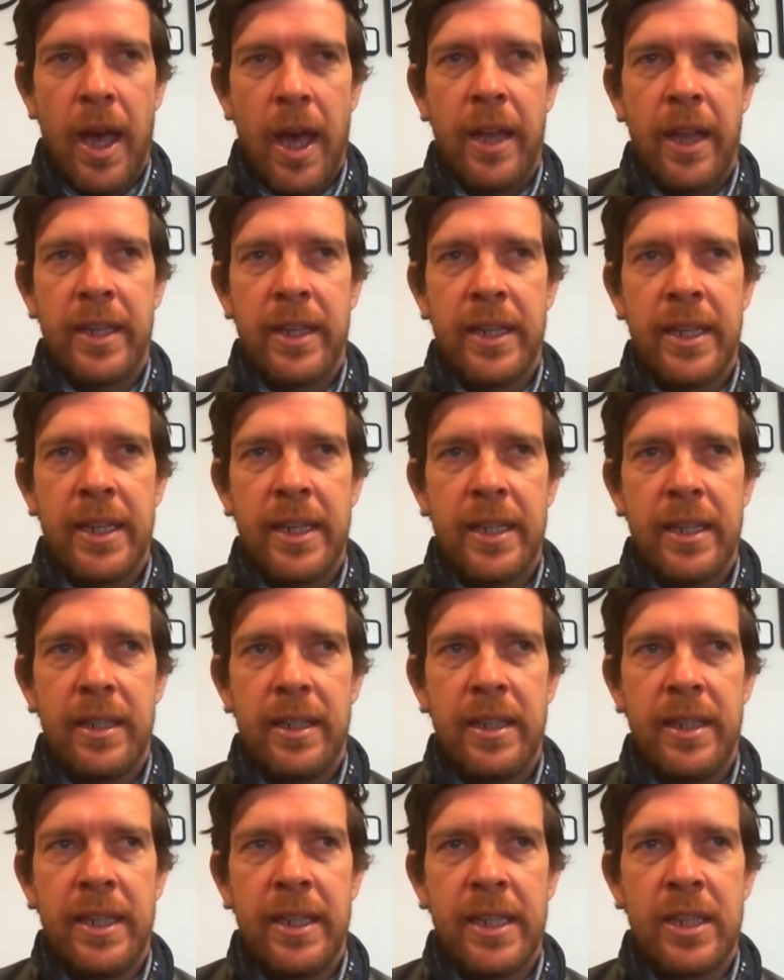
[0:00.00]
And he
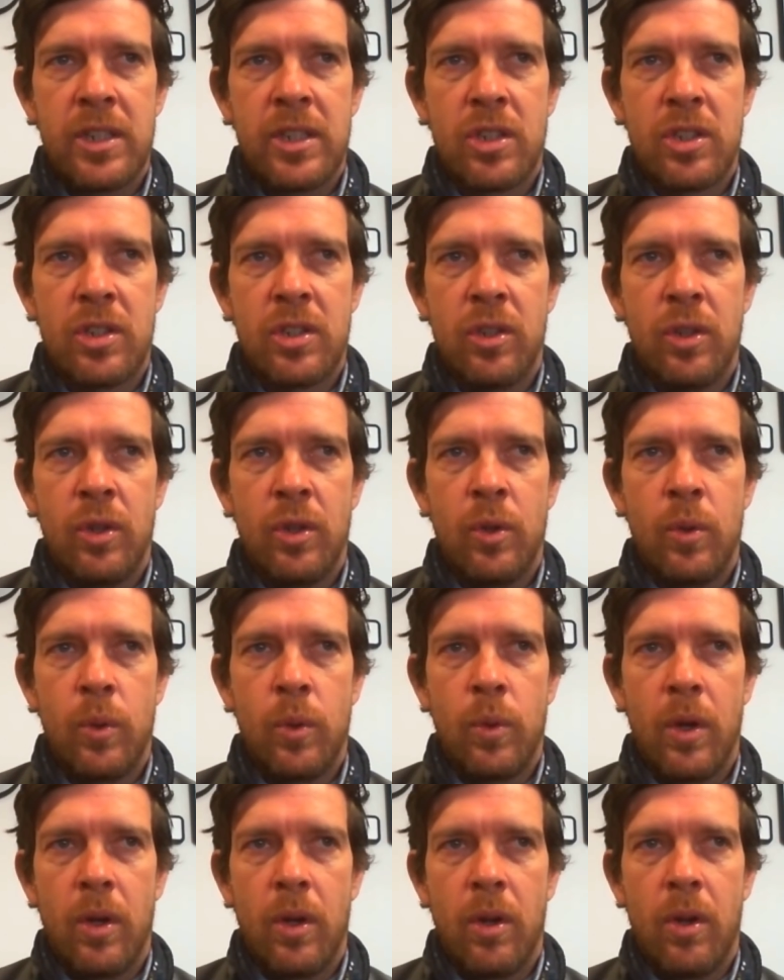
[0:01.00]
needs
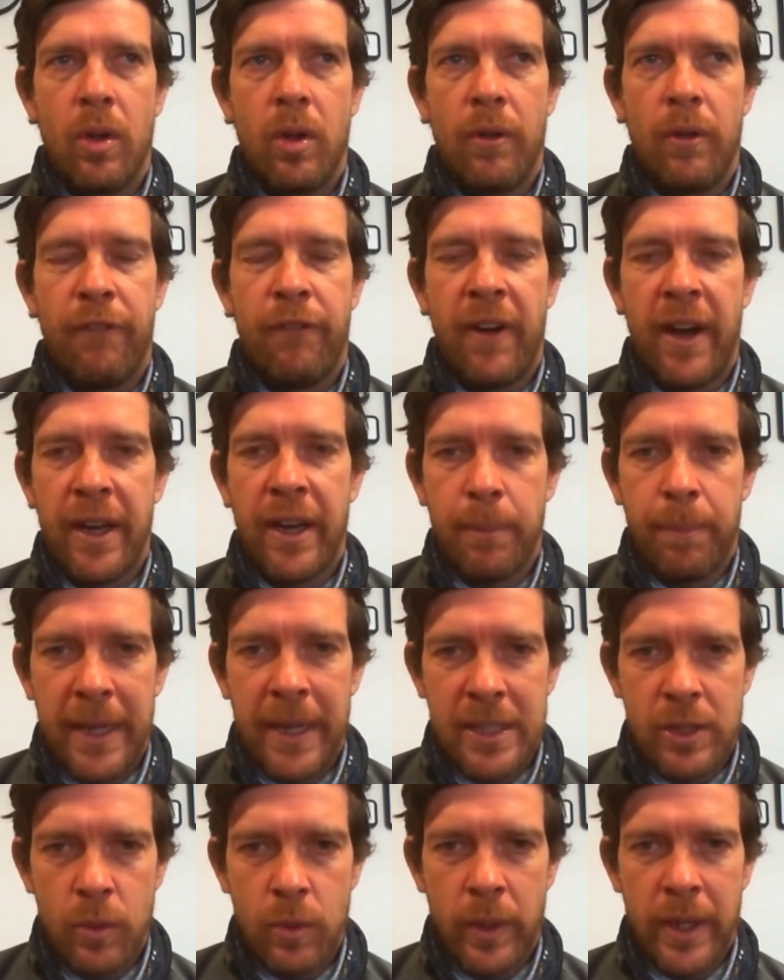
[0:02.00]
to find
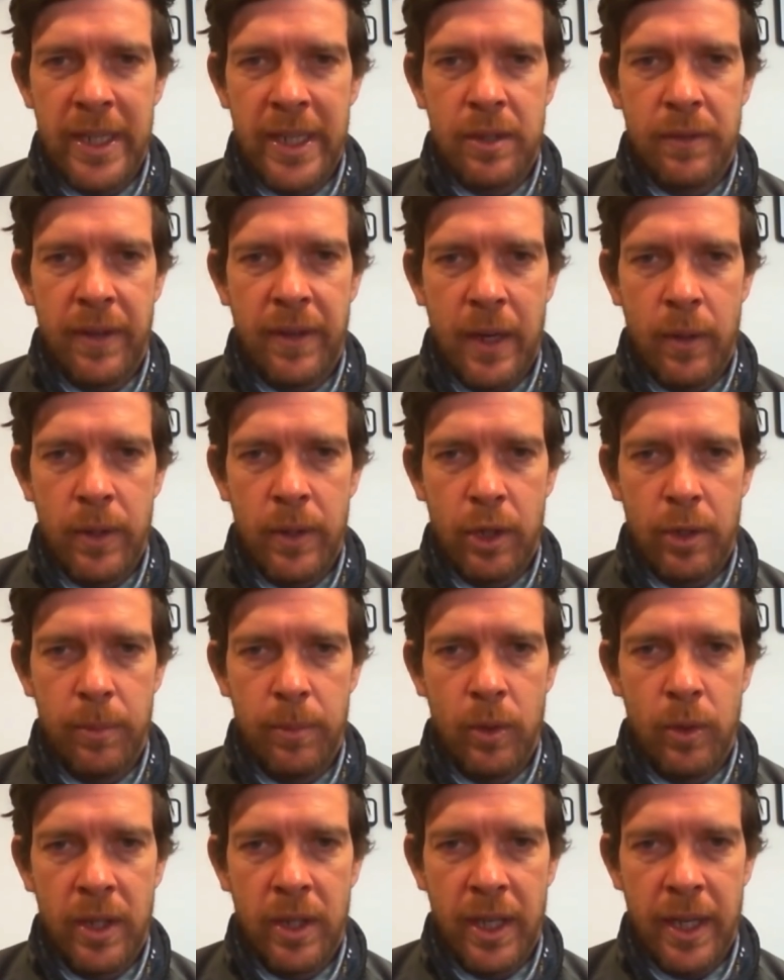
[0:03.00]
better ways of how he
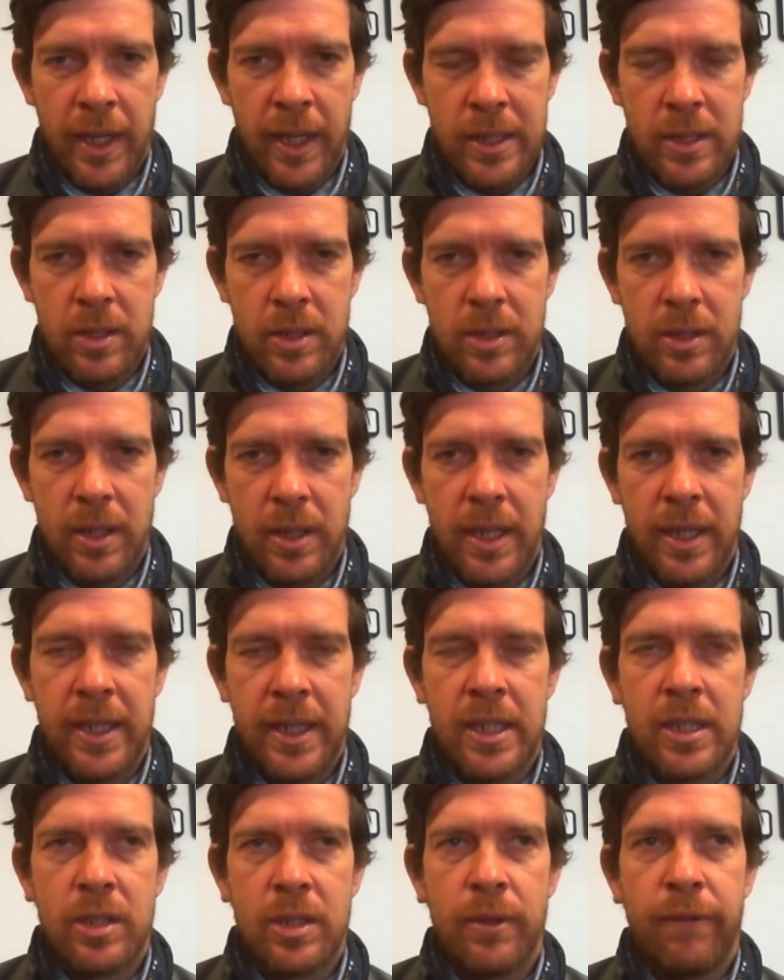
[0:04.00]
communicates. He
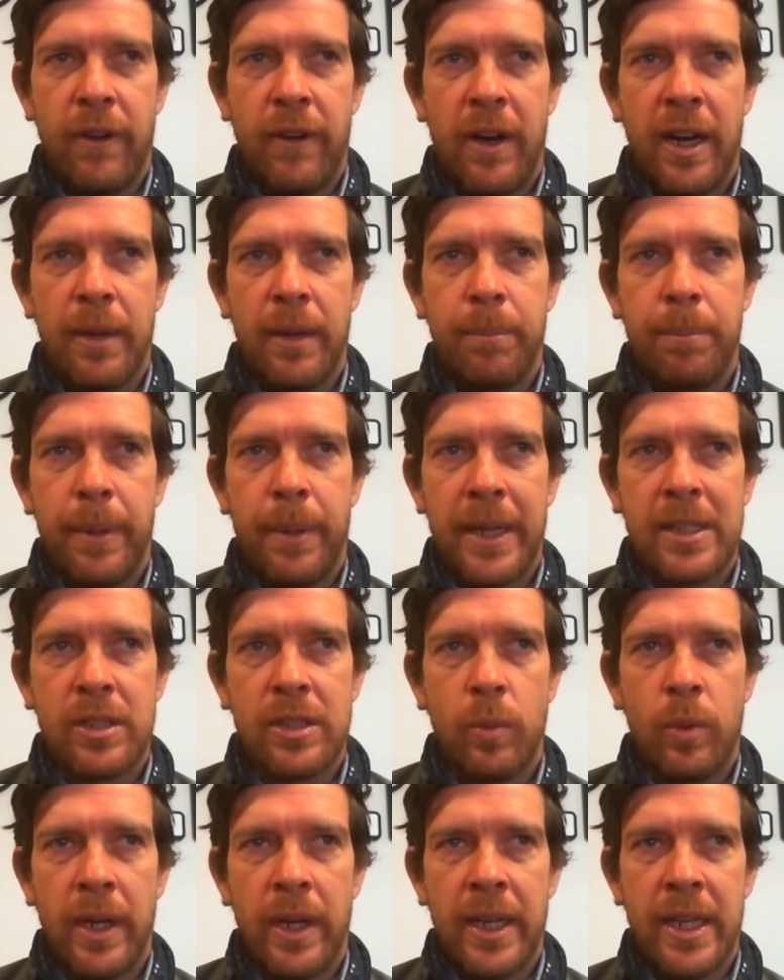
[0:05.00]
needs to find
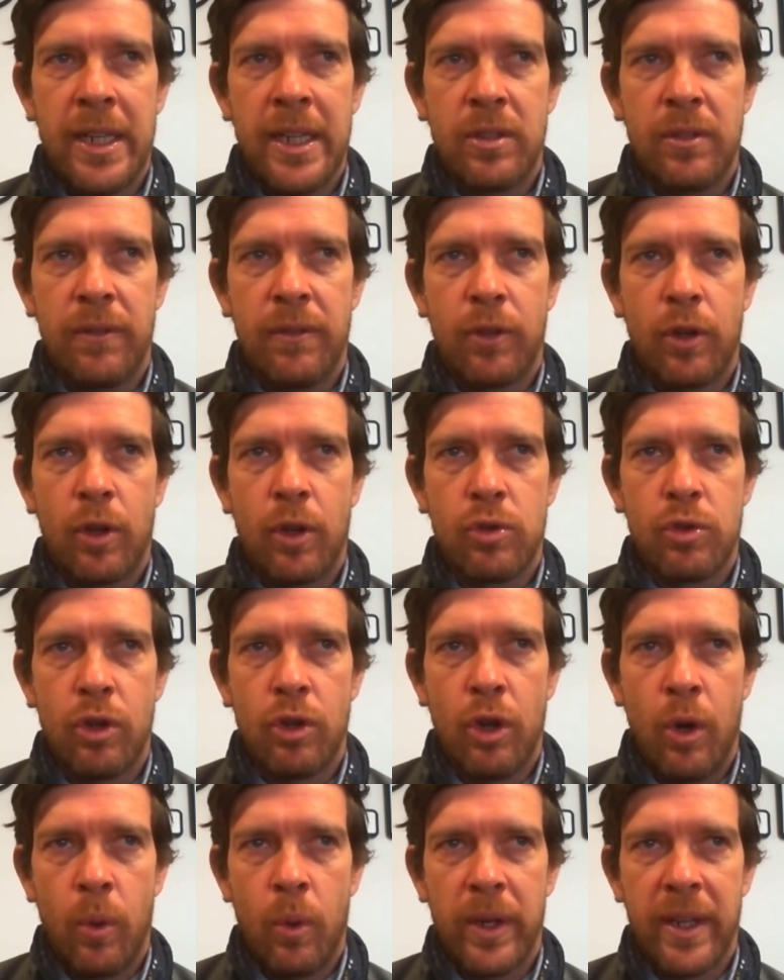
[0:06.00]
better ways of
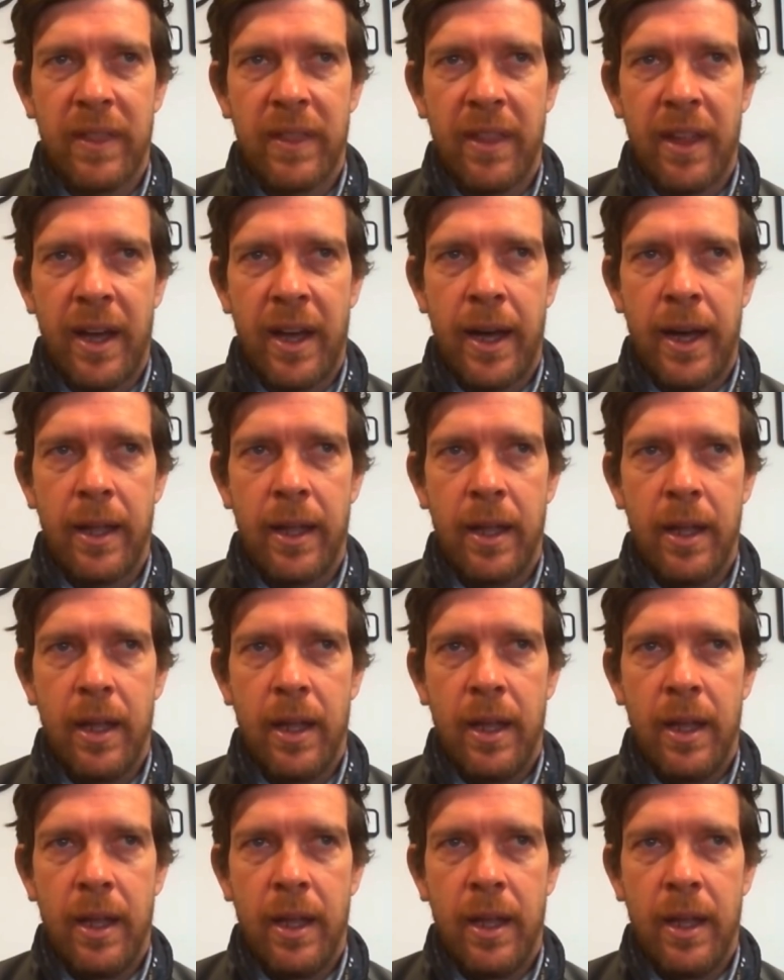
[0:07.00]
controlling that